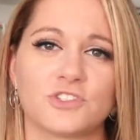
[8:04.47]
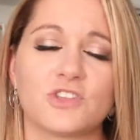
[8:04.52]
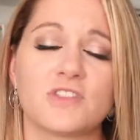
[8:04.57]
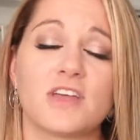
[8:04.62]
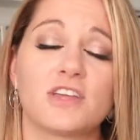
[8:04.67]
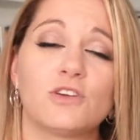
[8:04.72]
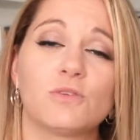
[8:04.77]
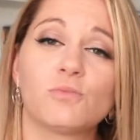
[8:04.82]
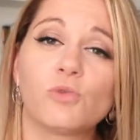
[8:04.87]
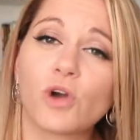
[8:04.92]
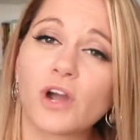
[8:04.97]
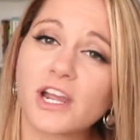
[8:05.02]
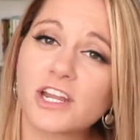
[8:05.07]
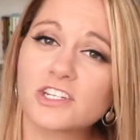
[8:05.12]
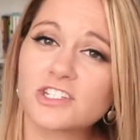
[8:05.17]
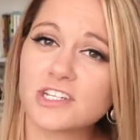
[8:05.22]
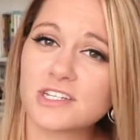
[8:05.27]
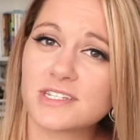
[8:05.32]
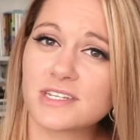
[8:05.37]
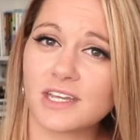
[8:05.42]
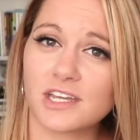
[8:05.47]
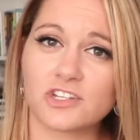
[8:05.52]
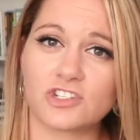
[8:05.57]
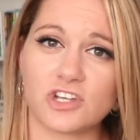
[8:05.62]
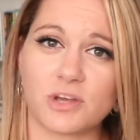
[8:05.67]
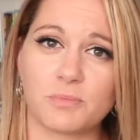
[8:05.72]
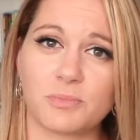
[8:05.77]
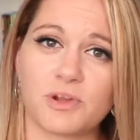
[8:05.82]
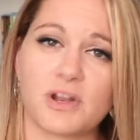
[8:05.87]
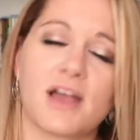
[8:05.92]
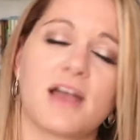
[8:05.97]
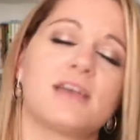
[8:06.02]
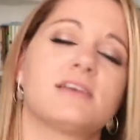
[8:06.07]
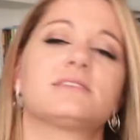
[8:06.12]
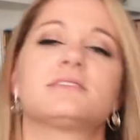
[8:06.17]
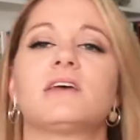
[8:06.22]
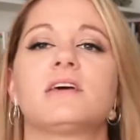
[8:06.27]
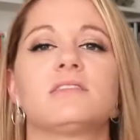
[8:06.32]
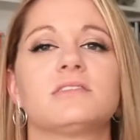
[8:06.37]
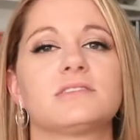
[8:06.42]
so that your mortgage doesn't get
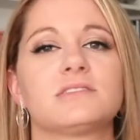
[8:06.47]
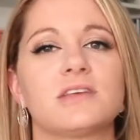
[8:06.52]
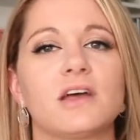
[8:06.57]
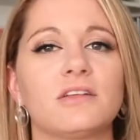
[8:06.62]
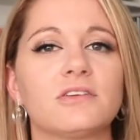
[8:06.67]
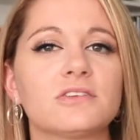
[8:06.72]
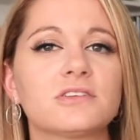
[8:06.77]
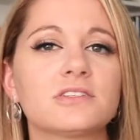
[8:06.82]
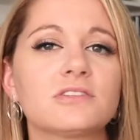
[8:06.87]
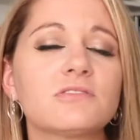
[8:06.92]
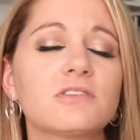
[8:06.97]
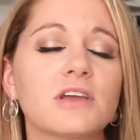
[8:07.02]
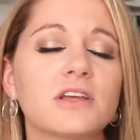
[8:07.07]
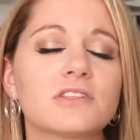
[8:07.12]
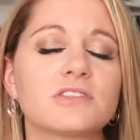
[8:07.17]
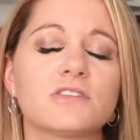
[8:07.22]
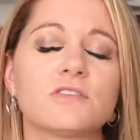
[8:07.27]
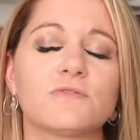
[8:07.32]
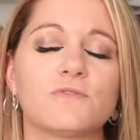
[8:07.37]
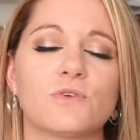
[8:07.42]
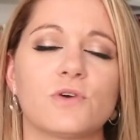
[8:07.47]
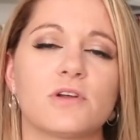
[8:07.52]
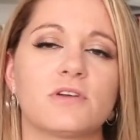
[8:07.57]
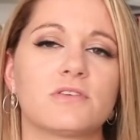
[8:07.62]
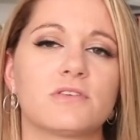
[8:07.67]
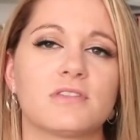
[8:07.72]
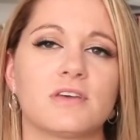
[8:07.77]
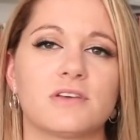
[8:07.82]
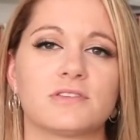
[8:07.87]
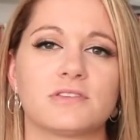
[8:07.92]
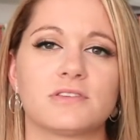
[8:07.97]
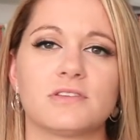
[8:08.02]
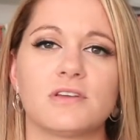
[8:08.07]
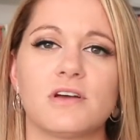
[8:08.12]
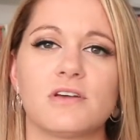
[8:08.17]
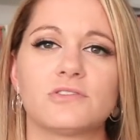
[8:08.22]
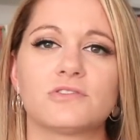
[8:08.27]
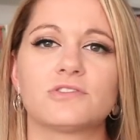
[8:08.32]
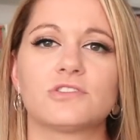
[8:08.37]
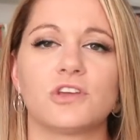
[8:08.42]
jeopardized and the seller still gets the four hundred thousand
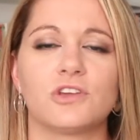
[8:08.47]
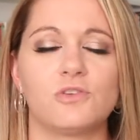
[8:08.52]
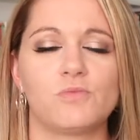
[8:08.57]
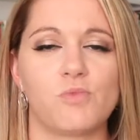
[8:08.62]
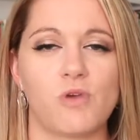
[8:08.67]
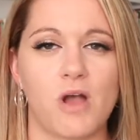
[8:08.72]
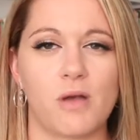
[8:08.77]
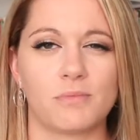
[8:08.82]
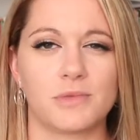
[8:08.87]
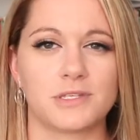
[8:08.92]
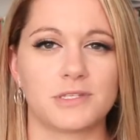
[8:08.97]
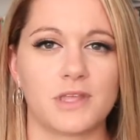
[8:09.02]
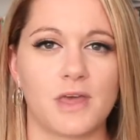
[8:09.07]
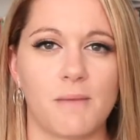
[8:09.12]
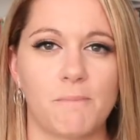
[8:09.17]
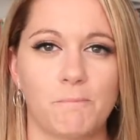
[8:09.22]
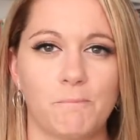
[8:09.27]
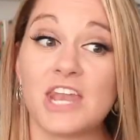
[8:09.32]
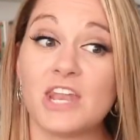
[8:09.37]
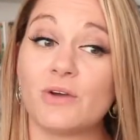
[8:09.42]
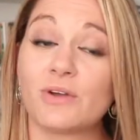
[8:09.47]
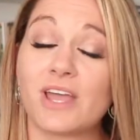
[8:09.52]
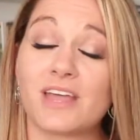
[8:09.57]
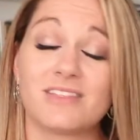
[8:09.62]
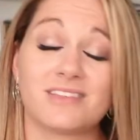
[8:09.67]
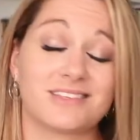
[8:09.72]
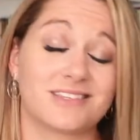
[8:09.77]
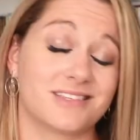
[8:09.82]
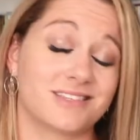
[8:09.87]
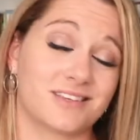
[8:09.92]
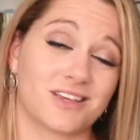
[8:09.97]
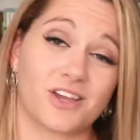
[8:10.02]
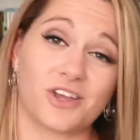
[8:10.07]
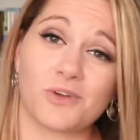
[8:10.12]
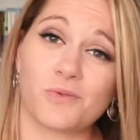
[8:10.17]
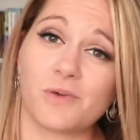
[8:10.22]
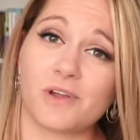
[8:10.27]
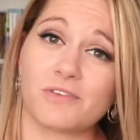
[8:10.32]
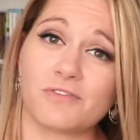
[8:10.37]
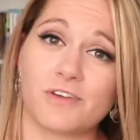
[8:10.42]
dollars that you promised them. Now, again, this isn't going
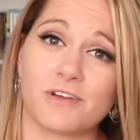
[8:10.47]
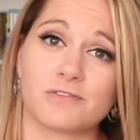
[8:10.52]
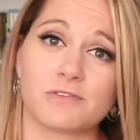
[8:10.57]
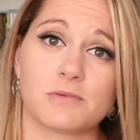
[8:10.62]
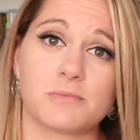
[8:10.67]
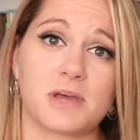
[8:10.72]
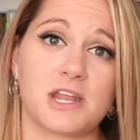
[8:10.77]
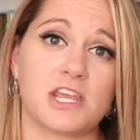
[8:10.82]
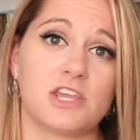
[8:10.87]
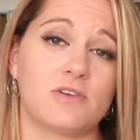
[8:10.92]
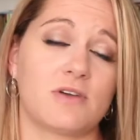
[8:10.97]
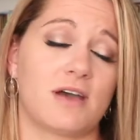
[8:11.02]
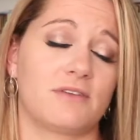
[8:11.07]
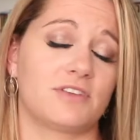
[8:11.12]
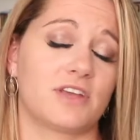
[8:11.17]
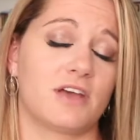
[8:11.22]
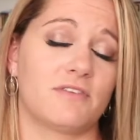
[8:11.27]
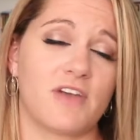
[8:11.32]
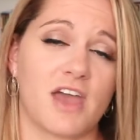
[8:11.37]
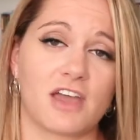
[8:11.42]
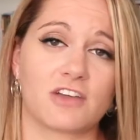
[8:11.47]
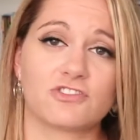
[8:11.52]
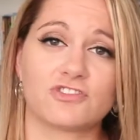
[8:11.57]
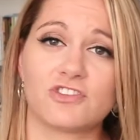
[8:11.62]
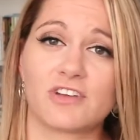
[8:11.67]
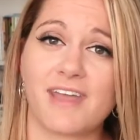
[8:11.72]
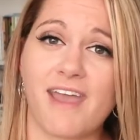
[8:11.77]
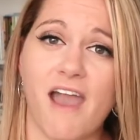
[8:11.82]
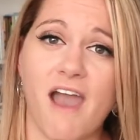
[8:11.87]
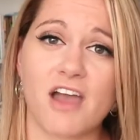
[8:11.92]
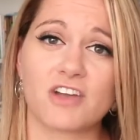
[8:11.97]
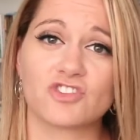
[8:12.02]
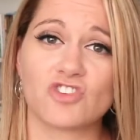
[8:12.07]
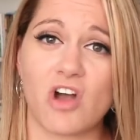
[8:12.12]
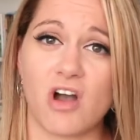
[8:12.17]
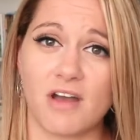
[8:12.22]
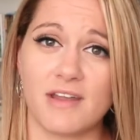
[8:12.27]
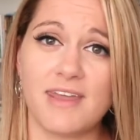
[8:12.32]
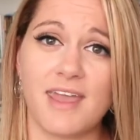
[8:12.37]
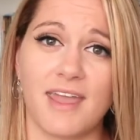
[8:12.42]
to work for everybody. You have to have extra cash
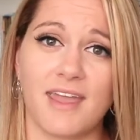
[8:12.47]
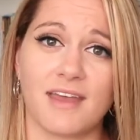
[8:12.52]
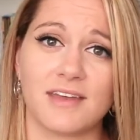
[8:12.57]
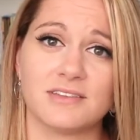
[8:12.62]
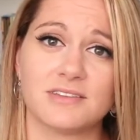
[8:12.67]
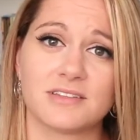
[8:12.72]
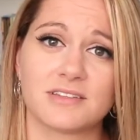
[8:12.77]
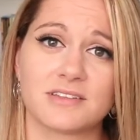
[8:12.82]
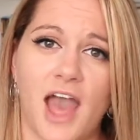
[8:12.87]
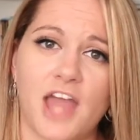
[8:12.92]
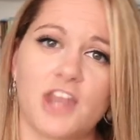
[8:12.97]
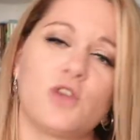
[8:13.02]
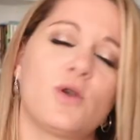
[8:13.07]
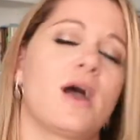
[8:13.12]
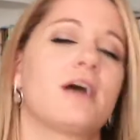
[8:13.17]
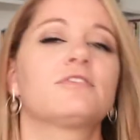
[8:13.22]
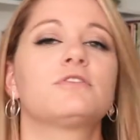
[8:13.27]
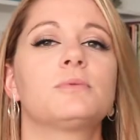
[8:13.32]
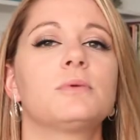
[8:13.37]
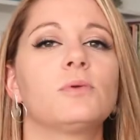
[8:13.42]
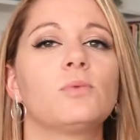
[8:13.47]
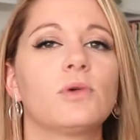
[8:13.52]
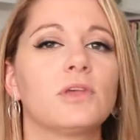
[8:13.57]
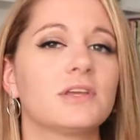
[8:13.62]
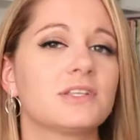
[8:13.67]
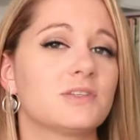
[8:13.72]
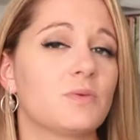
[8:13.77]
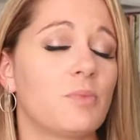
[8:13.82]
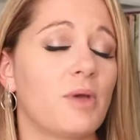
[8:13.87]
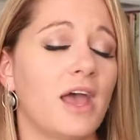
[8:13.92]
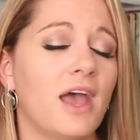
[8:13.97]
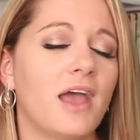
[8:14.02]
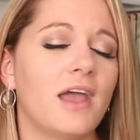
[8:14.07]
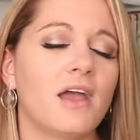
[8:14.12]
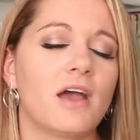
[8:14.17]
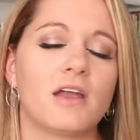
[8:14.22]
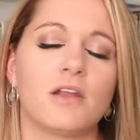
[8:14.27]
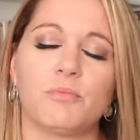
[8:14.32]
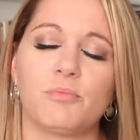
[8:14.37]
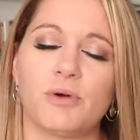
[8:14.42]
on hand and you have to be willing to
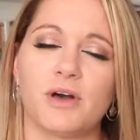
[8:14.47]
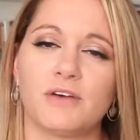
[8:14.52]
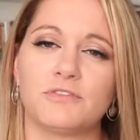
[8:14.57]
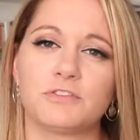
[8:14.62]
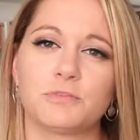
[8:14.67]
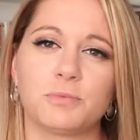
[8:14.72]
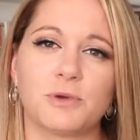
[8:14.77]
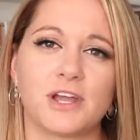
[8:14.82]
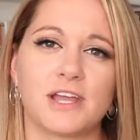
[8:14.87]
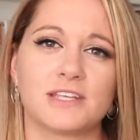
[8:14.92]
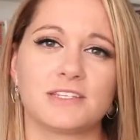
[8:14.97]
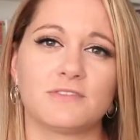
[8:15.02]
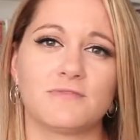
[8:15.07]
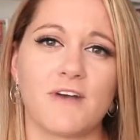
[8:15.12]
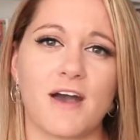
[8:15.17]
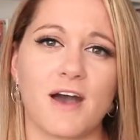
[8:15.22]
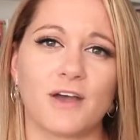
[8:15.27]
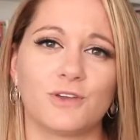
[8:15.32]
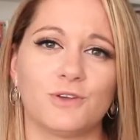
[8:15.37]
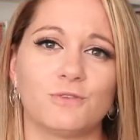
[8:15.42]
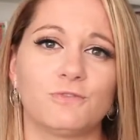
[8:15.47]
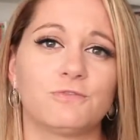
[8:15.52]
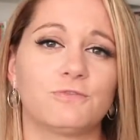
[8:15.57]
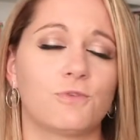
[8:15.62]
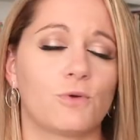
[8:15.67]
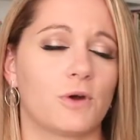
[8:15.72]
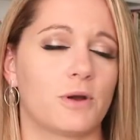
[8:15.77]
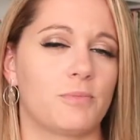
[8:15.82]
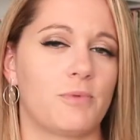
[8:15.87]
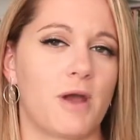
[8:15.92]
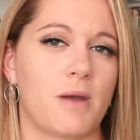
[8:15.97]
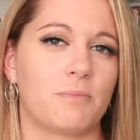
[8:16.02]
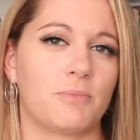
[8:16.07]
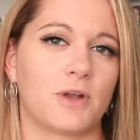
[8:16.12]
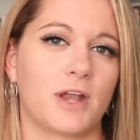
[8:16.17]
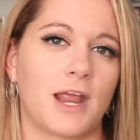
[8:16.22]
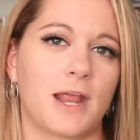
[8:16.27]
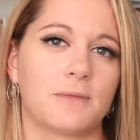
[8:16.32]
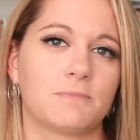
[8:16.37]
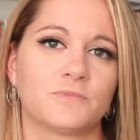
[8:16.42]
pay an above appraised value for a
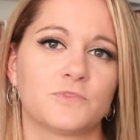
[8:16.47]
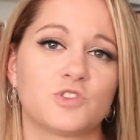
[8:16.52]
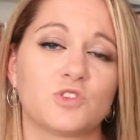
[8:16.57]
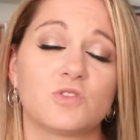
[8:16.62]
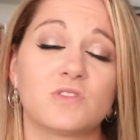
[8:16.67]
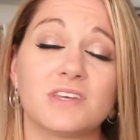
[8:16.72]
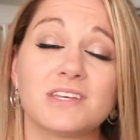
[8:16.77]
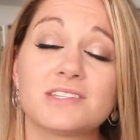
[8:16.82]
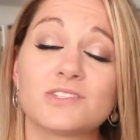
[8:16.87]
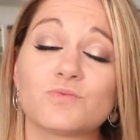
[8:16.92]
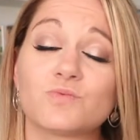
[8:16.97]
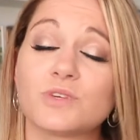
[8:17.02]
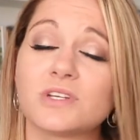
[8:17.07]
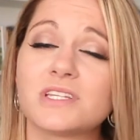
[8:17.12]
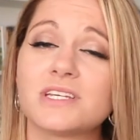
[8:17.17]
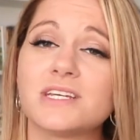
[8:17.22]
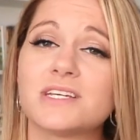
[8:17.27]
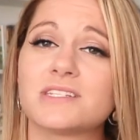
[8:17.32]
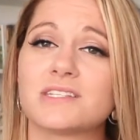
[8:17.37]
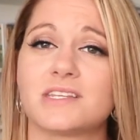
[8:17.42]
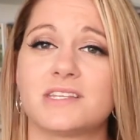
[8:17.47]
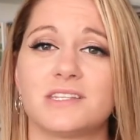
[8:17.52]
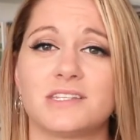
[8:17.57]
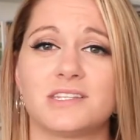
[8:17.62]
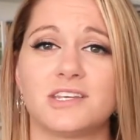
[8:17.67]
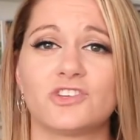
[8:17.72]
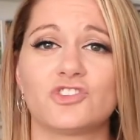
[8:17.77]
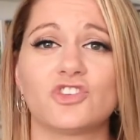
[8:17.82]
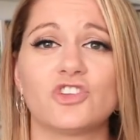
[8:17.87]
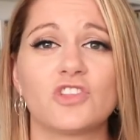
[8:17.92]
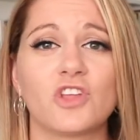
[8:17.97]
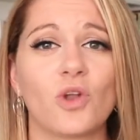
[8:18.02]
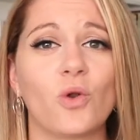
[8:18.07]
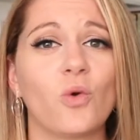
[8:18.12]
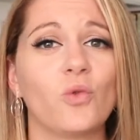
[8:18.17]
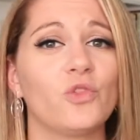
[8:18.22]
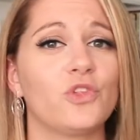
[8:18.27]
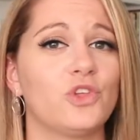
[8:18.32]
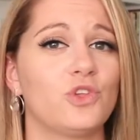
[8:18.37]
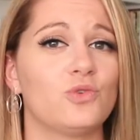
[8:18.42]
property. So this really is a decision that
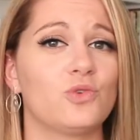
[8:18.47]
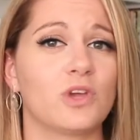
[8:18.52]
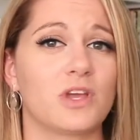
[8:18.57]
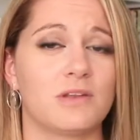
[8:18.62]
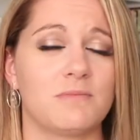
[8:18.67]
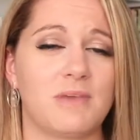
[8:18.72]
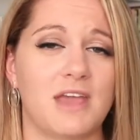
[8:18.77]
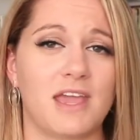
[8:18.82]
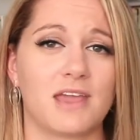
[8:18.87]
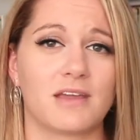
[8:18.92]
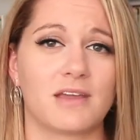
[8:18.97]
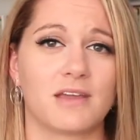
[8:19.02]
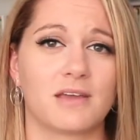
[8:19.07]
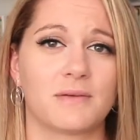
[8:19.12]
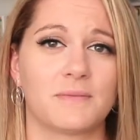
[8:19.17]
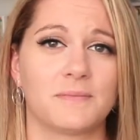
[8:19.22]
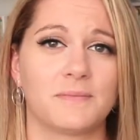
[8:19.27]
only you can make.